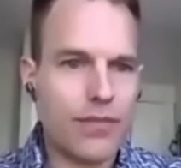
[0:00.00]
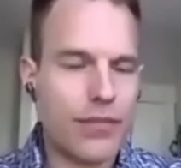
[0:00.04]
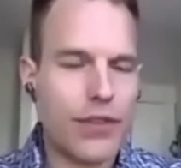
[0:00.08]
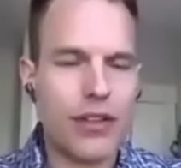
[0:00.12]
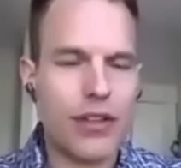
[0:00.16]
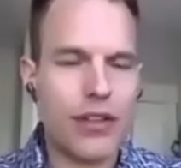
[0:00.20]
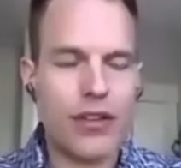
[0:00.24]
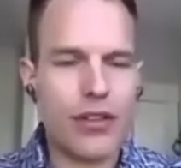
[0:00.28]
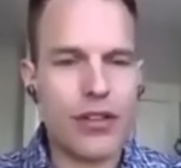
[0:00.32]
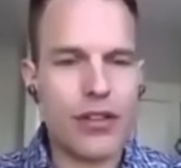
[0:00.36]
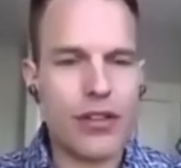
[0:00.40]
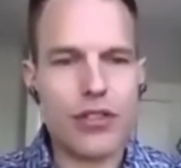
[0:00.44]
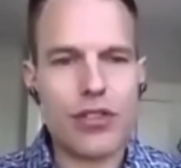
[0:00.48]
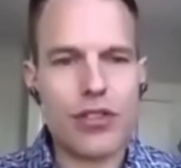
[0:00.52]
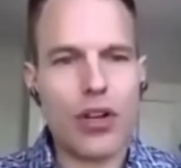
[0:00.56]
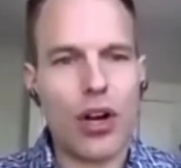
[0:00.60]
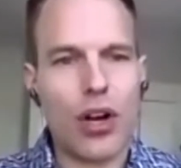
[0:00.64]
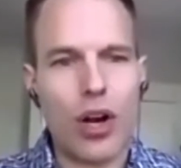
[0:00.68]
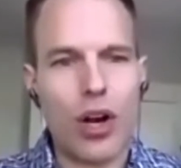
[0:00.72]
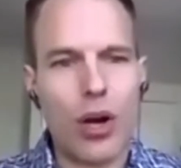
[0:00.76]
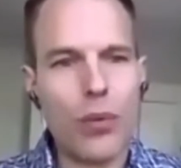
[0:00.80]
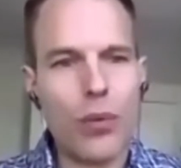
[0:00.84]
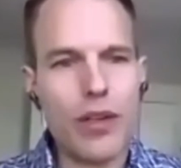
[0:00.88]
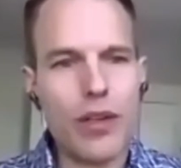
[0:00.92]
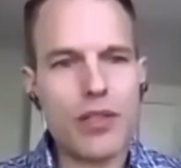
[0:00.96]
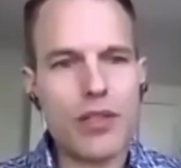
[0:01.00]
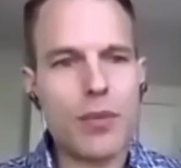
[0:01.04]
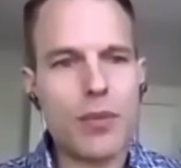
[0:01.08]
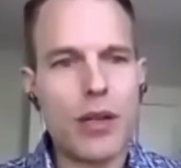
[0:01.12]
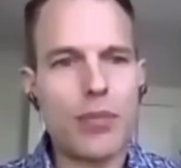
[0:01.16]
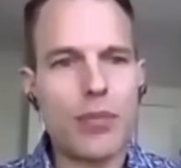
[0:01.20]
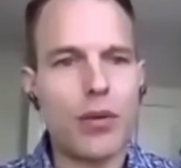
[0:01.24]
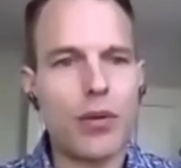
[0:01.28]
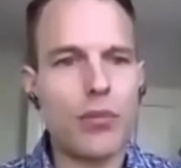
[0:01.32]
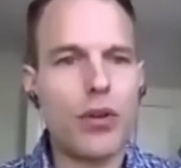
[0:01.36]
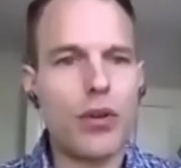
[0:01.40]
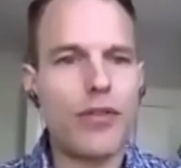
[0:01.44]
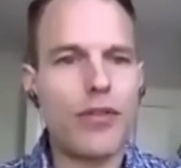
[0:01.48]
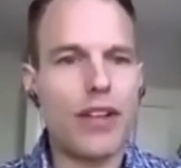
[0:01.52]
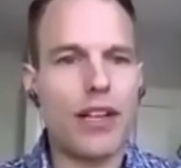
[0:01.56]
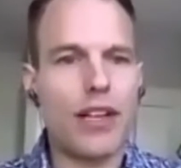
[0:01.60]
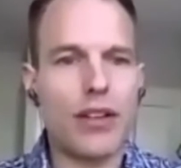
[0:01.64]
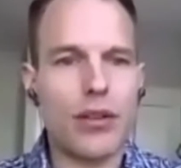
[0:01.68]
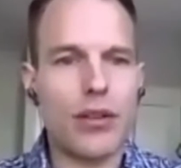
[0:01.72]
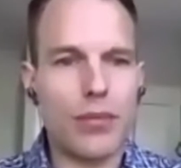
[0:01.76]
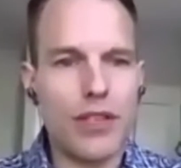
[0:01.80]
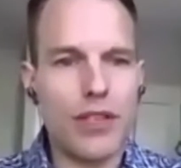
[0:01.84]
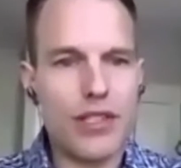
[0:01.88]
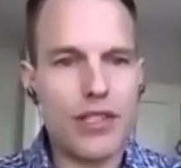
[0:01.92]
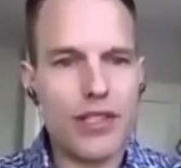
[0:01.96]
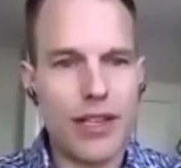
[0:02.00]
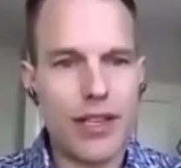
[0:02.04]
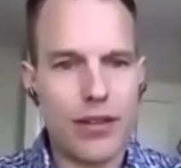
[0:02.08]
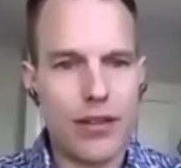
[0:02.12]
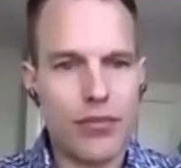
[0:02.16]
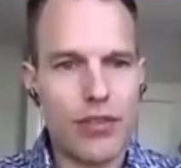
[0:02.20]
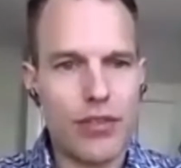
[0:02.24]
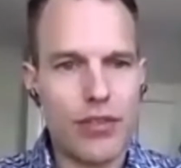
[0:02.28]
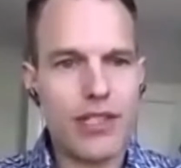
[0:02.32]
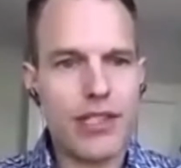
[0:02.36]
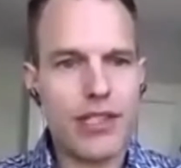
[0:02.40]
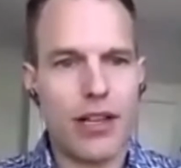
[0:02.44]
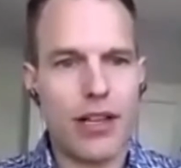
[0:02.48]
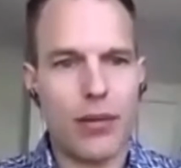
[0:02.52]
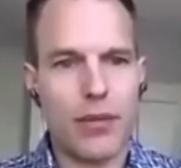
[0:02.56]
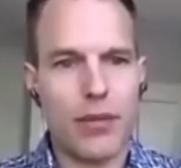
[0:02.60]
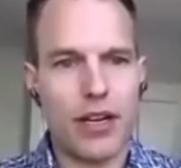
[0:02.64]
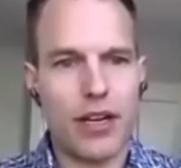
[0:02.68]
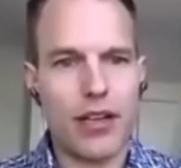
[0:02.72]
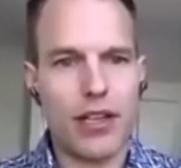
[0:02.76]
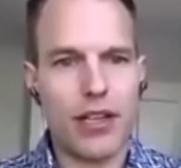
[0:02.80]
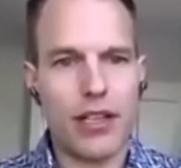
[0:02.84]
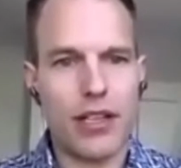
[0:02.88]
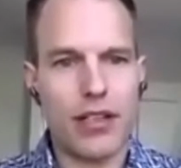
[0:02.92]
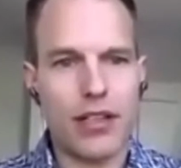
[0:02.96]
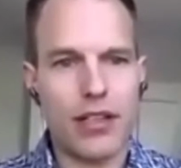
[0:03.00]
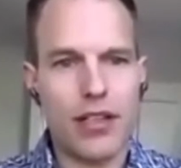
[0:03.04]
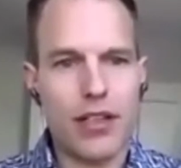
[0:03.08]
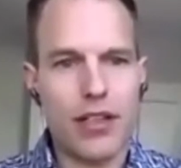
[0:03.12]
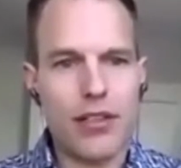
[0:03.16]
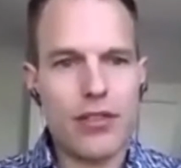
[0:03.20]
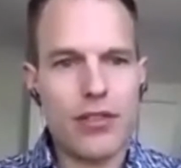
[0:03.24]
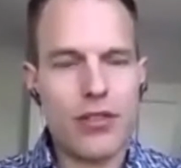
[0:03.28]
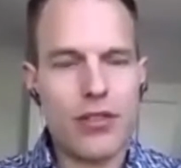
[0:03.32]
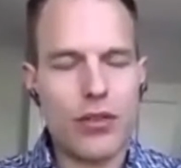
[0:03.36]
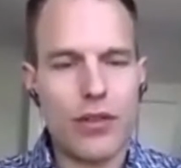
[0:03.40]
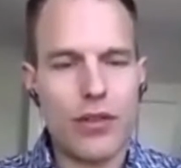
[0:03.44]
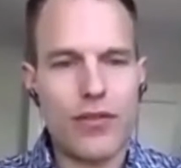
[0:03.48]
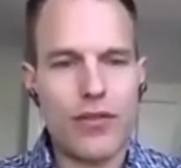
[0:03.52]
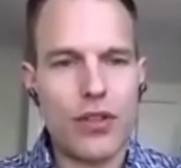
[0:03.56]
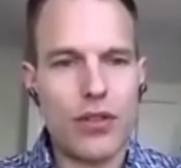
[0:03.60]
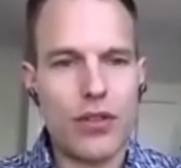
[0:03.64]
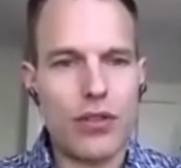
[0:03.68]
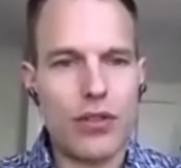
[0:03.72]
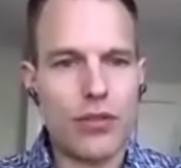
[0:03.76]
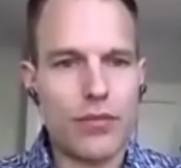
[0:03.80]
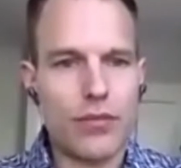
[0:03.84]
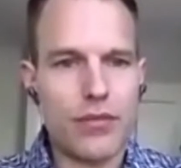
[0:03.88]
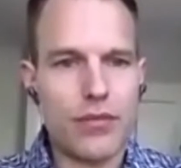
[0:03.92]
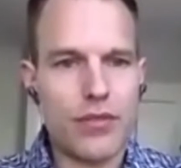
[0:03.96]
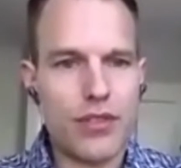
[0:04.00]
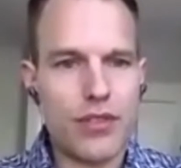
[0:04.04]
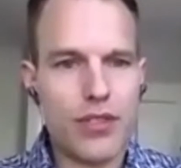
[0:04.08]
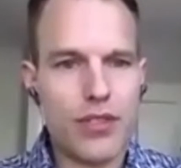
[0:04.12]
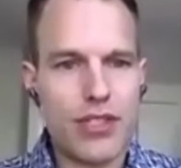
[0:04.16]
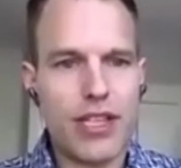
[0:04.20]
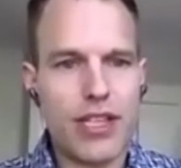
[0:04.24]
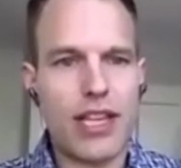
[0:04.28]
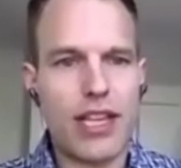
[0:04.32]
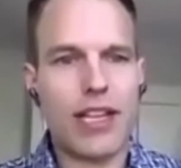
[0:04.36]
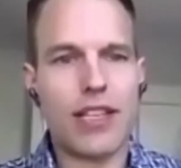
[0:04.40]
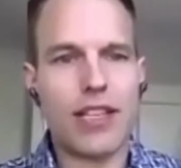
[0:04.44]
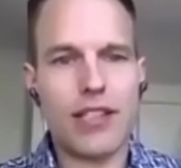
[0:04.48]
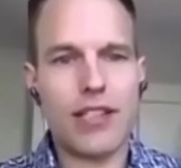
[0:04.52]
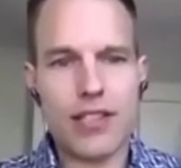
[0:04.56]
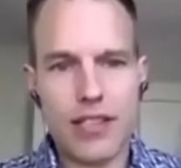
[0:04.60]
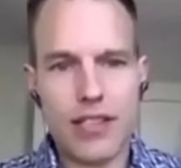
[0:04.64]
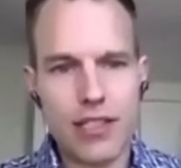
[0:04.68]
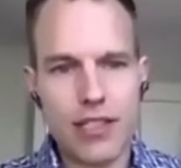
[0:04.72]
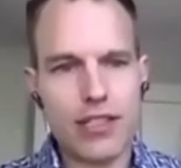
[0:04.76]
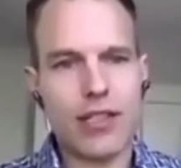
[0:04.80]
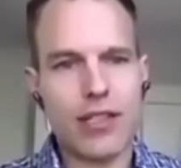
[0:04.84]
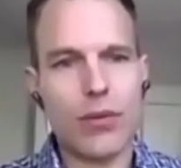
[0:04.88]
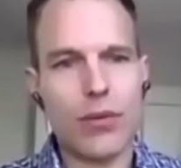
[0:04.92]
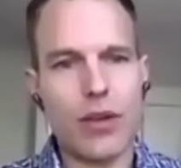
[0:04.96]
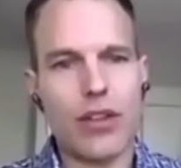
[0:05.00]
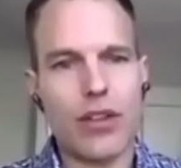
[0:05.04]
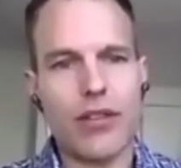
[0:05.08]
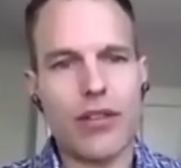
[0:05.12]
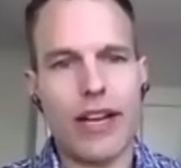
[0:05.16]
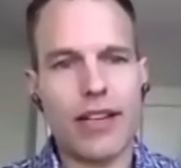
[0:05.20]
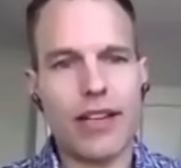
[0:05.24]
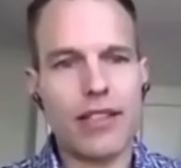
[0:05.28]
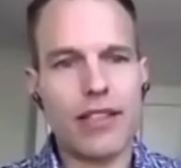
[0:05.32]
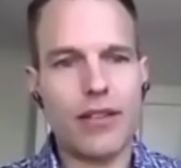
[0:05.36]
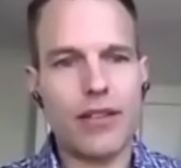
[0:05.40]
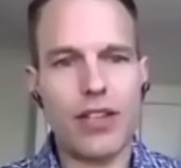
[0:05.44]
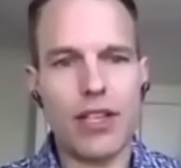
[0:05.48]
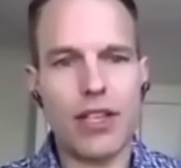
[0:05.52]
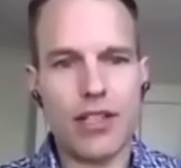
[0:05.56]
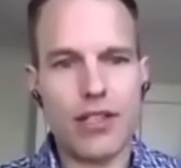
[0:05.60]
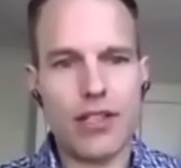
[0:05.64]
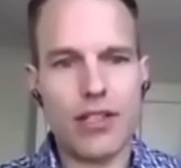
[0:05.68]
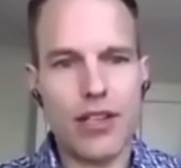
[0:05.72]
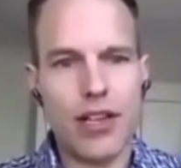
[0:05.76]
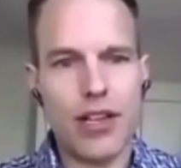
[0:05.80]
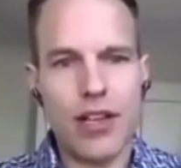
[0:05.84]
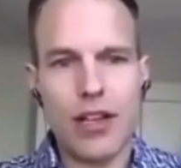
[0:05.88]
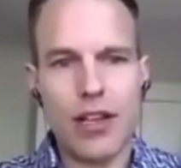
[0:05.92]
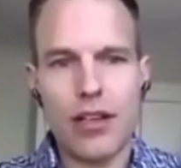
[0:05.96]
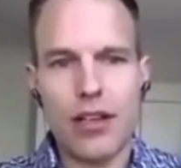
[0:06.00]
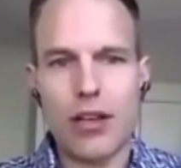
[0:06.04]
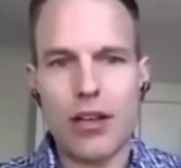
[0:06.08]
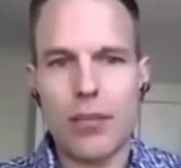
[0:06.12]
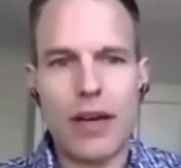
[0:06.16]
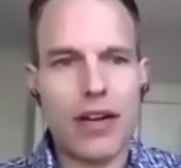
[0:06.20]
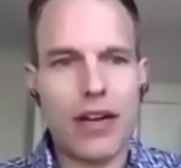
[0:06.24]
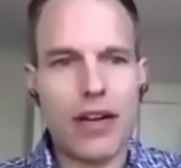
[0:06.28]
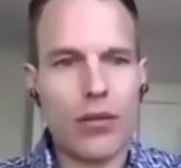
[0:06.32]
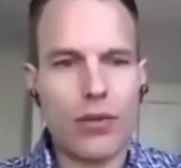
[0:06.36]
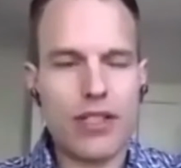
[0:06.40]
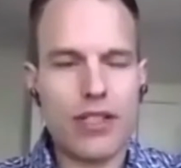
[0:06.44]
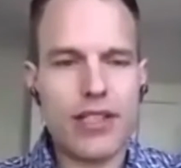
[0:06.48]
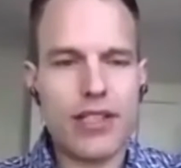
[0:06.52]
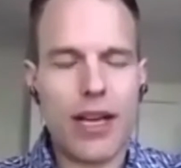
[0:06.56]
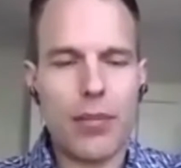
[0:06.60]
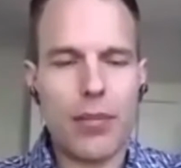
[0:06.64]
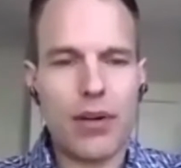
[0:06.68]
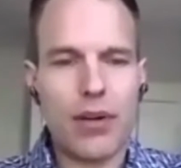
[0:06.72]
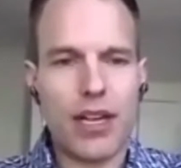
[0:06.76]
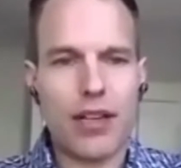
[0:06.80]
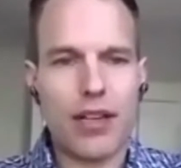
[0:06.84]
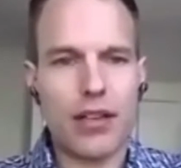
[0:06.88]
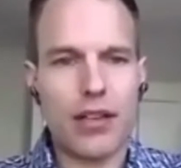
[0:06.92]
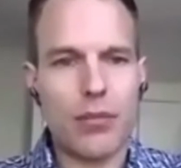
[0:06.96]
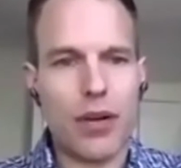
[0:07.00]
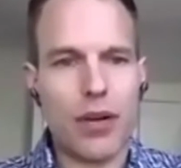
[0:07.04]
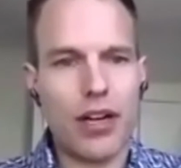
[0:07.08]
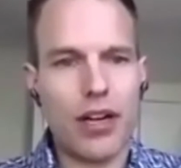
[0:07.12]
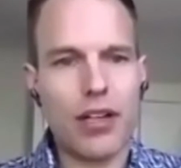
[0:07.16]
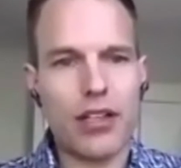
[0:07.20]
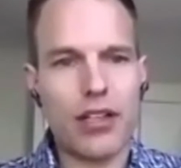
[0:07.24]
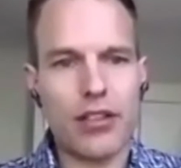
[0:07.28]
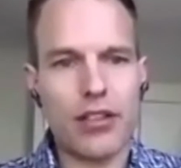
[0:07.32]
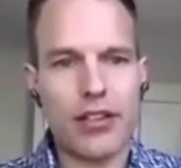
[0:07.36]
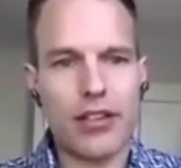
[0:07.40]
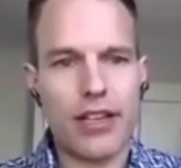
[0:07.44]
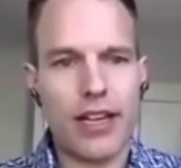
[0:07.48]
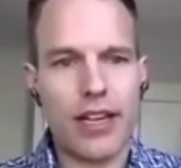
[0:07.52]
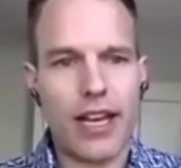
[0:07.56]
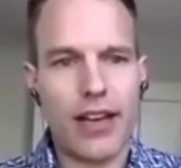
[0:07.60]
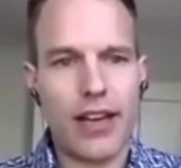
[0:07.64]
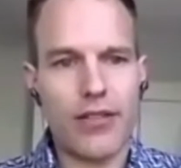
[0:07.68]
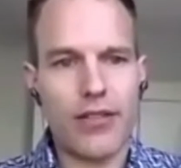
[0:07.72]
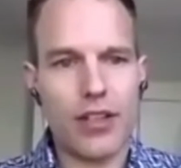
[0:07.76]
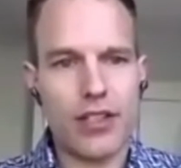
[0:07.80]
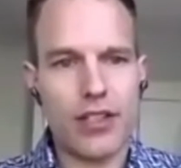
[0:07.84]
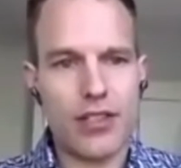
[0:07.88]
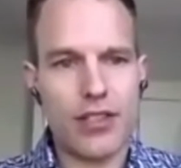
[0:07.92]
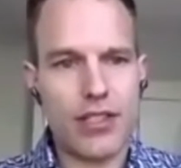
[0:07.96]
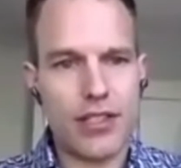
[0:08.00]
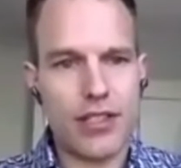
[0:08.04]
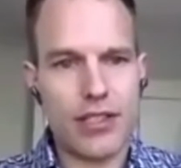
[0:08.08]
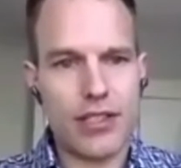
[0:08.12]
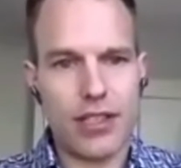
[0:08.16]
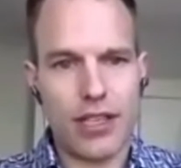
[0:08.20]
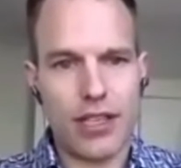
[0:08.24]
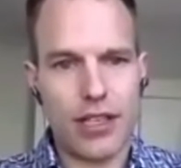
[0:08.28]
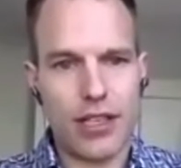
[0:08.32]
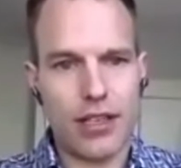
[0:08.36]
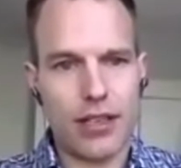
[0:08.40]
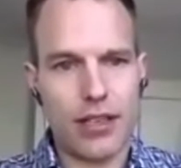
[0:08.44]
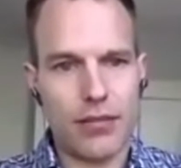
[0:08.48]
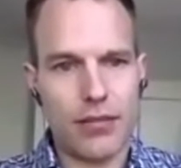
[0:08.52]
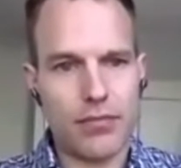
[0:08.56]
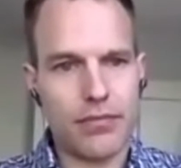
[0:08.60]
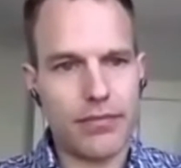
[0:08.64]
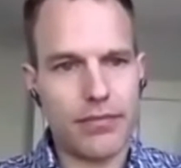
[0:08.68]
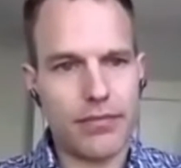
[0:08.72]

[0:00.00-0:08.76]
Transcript: There's always people moving in the resale market. So if you stay consistent with your activities, no matter what's happening in the market, you're going to have consistent income.